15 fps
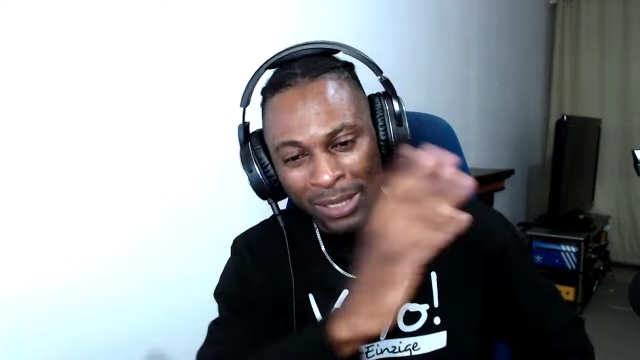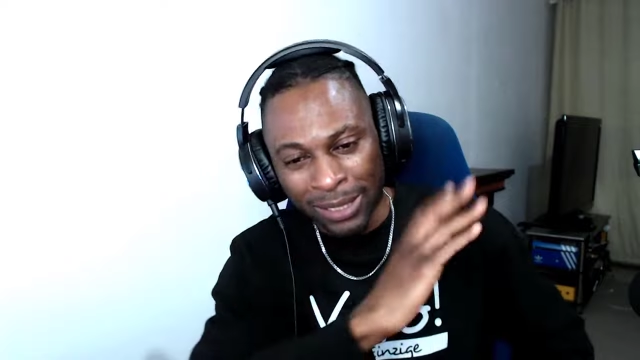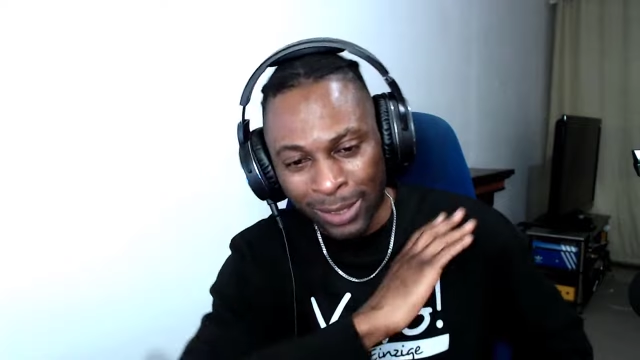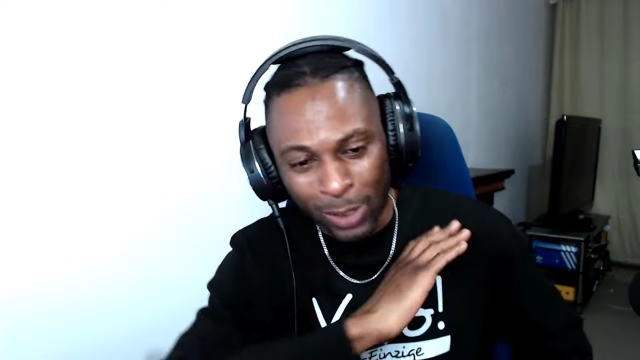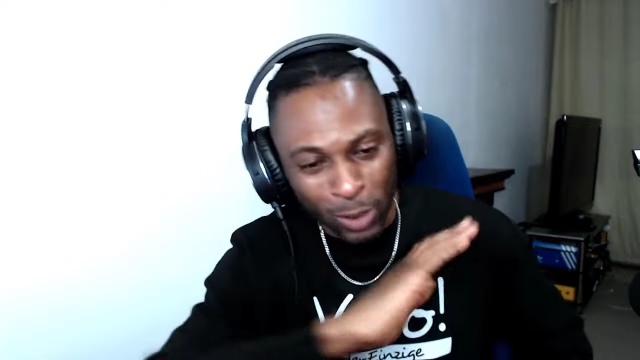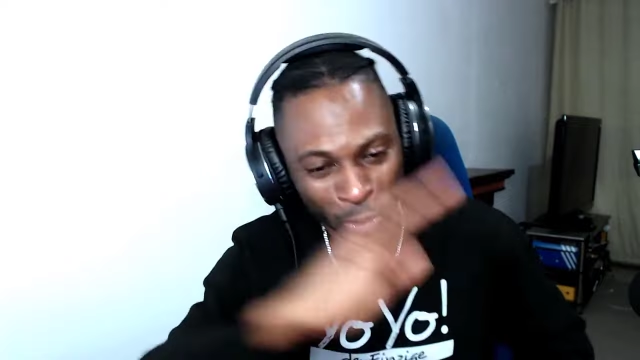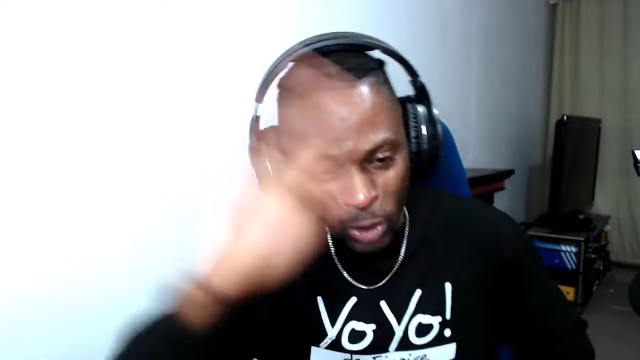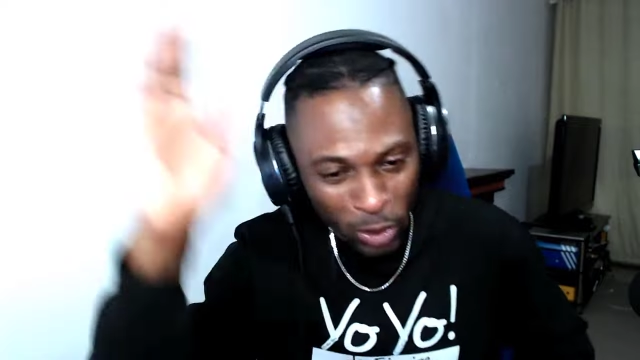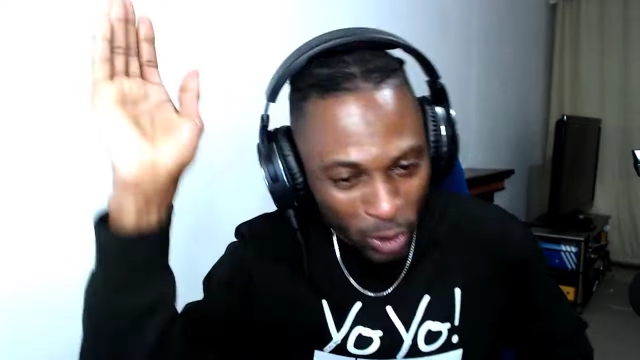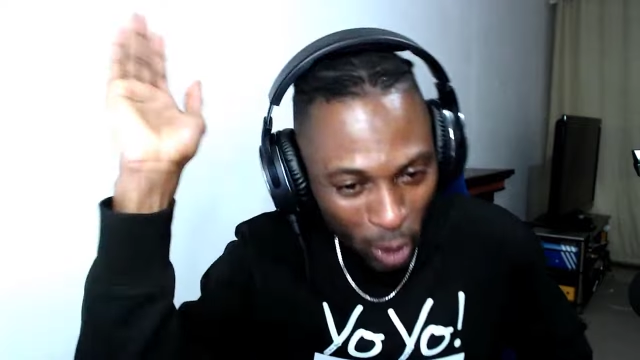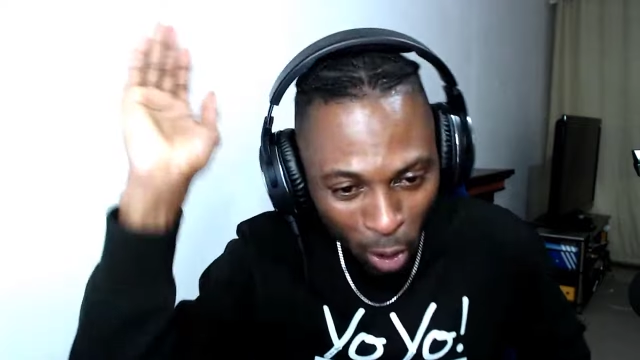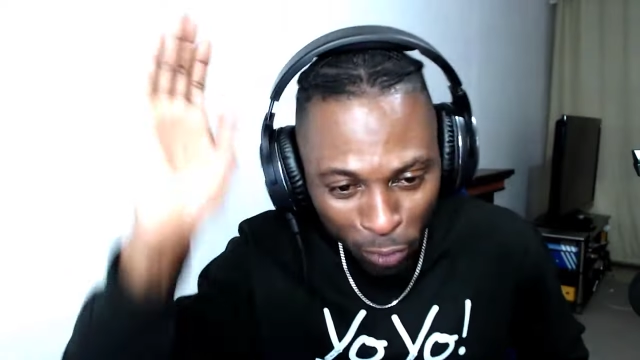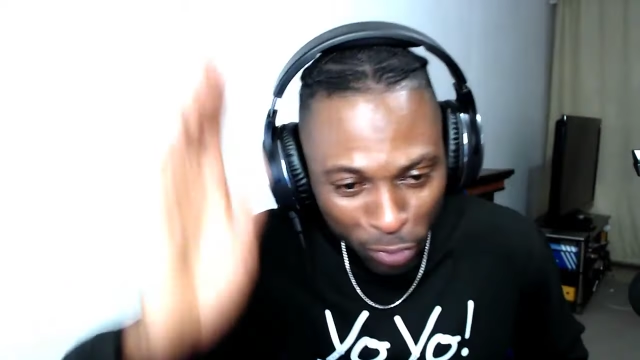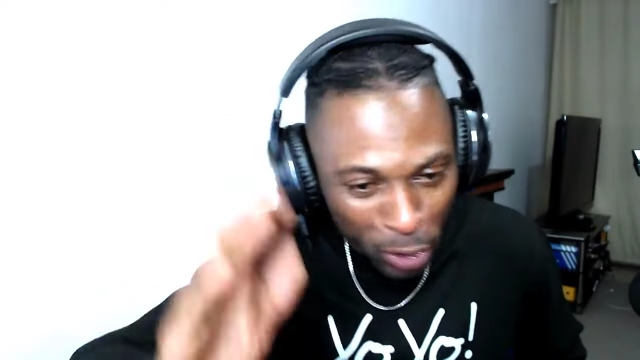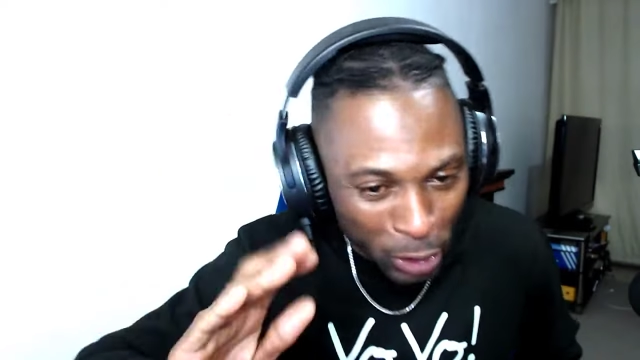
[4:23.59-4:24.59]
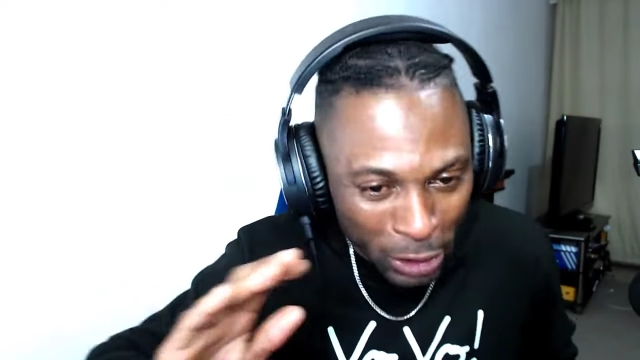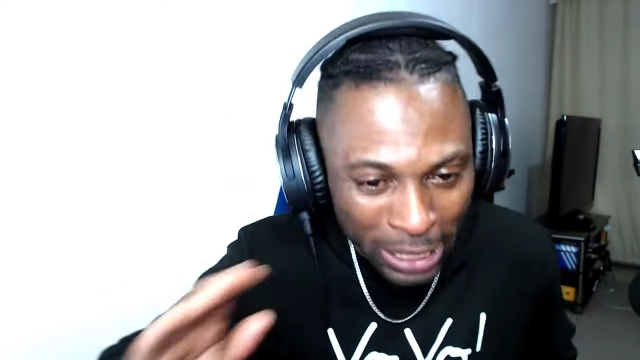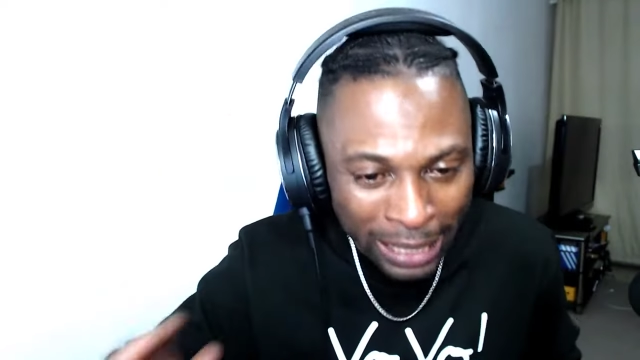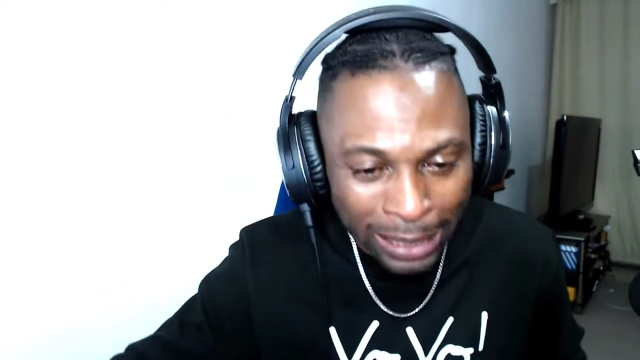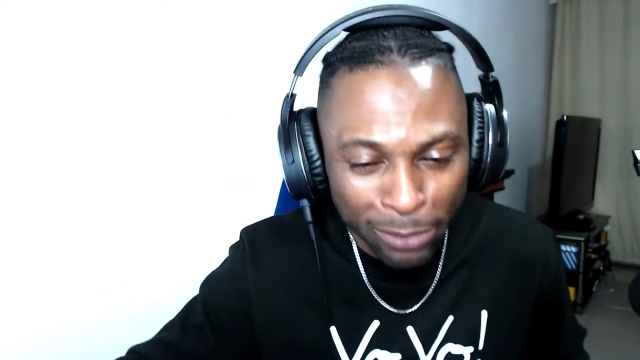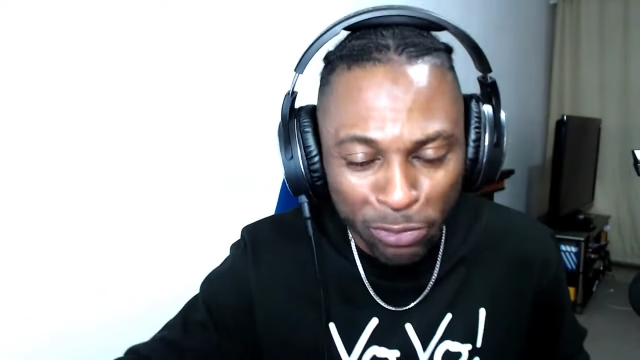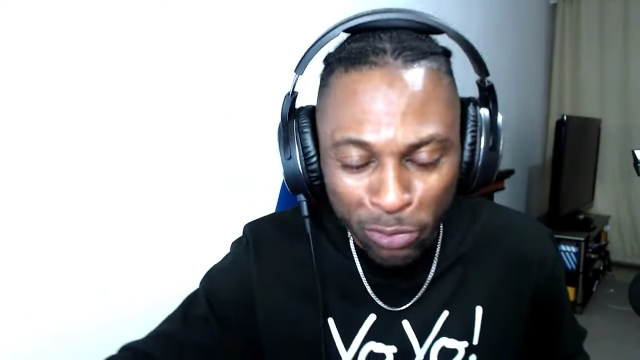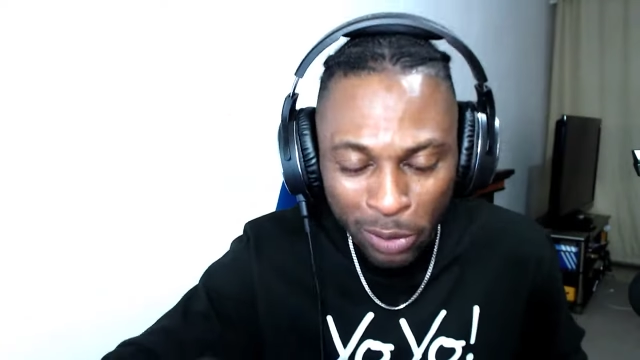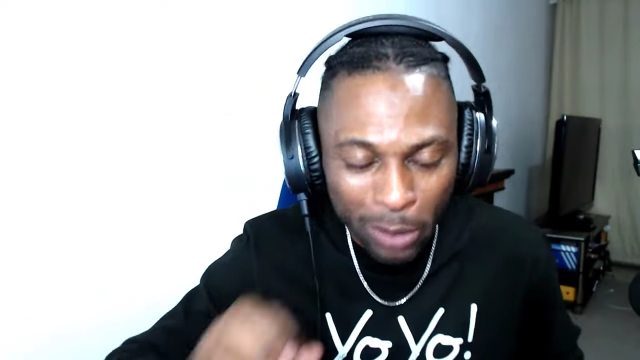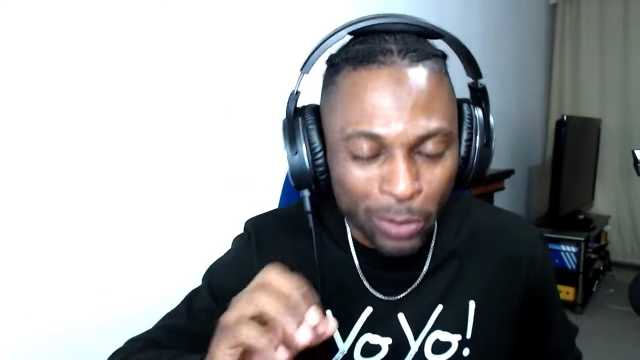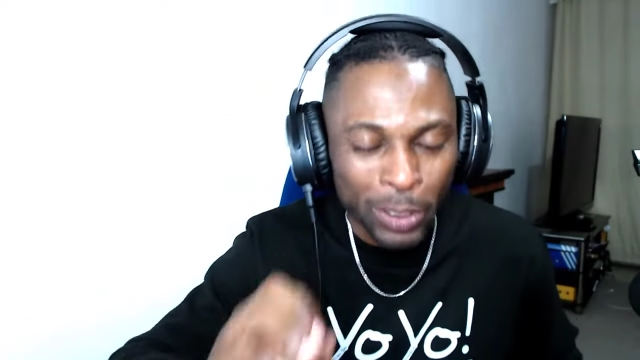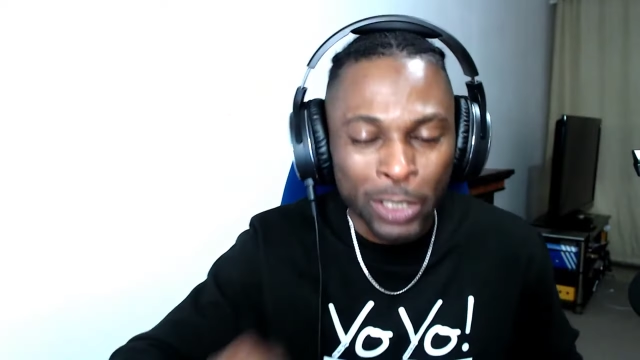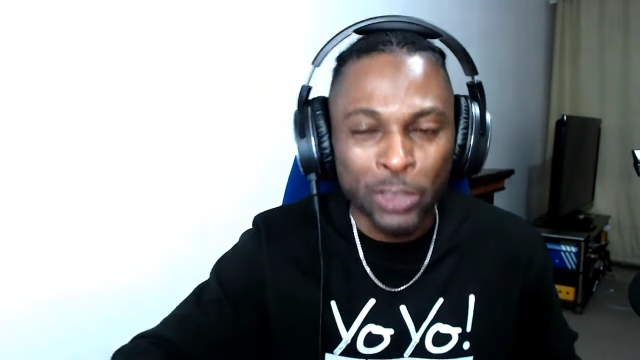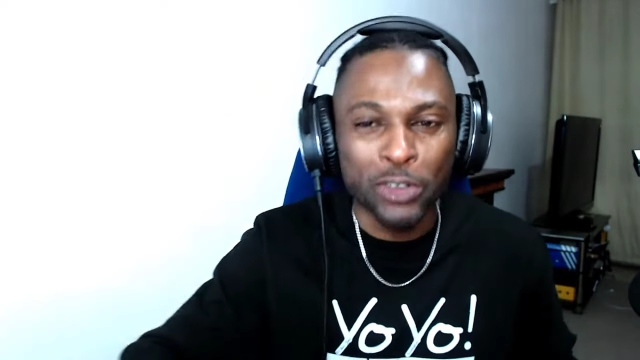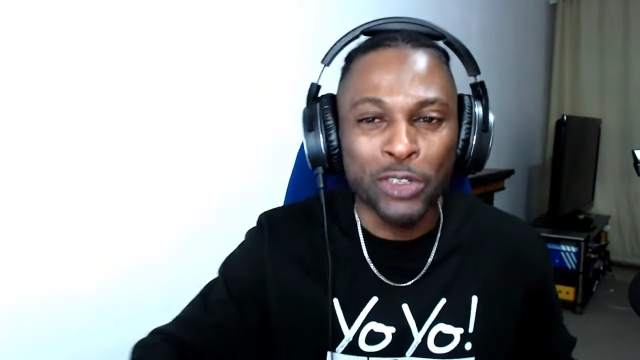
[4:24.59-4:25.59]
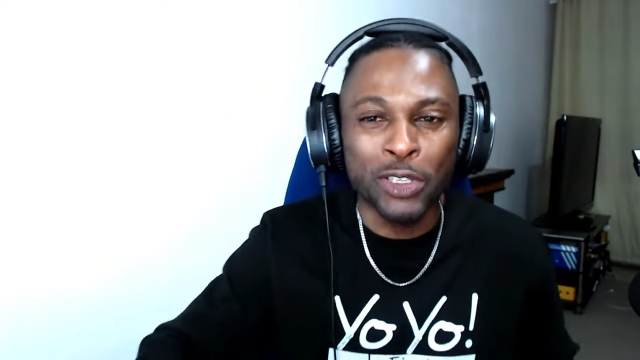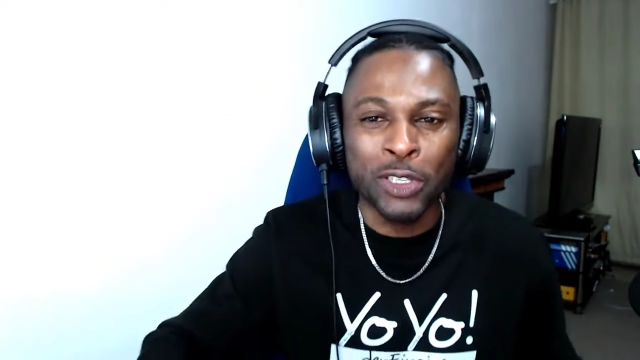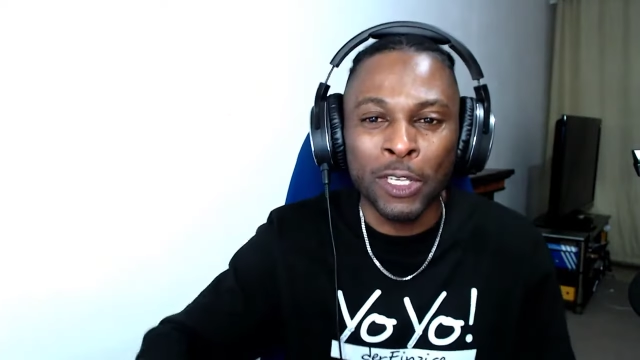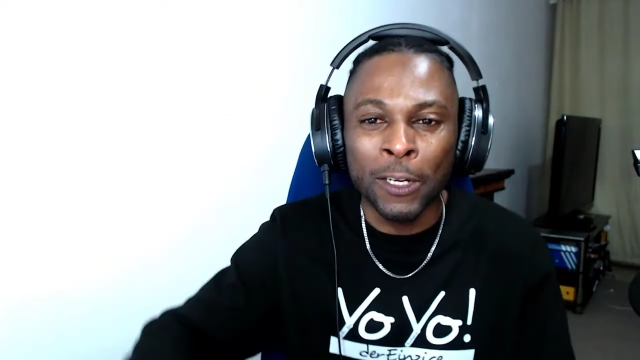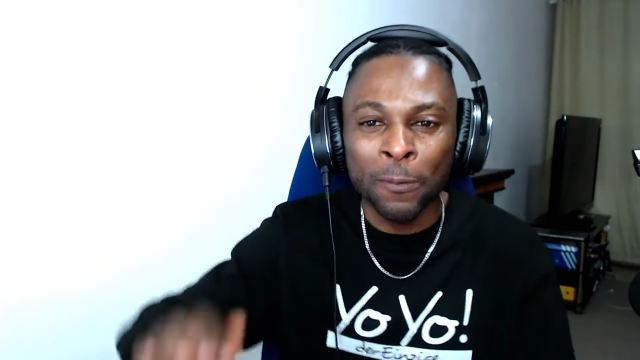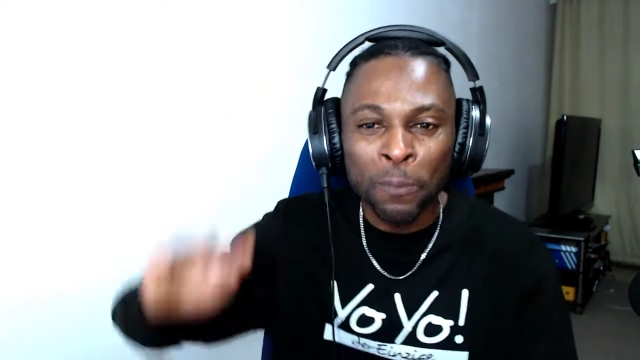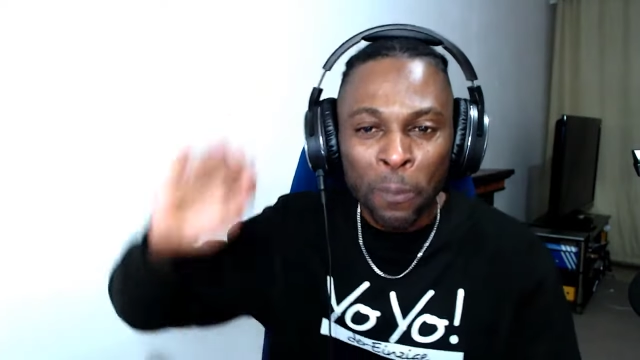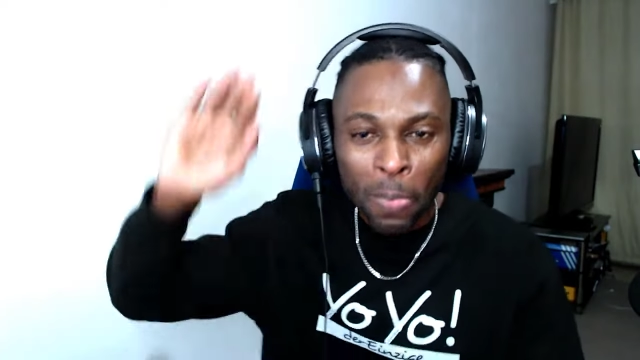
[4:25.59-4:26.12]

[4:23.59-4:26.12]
It's just off the chain. Very interesting.